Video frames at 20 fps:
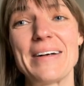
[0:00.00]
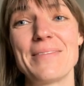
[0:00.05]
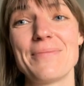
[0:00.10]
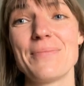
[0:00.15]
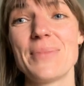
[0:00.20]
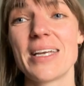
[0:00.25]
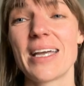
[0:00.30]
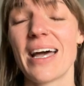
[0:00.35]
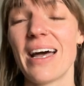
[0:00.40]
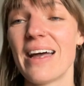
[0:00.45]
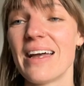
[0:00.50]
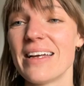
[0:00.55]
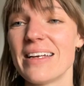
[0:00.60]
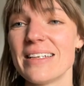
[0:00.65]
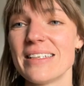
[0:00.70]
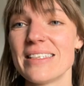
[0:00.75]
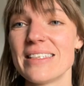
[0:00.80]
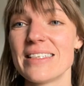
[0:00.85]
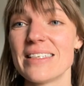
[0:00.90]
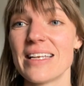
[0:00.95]

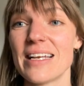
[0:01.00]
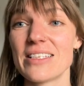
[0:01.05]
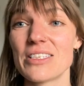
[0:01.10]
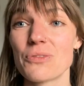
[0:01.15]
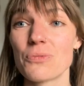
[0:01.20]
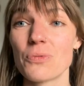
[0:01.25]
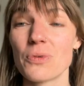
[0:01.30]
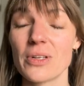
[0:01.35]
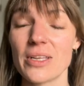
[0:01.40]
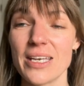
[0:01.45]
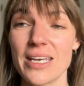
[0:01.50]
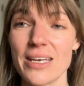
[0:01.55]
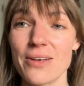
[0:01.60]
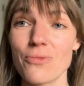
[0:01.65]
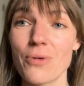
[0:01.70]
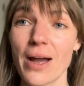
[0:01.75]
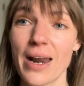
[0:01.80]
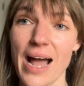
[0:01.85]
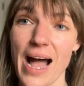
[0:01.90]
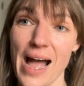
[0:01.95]
because that's really what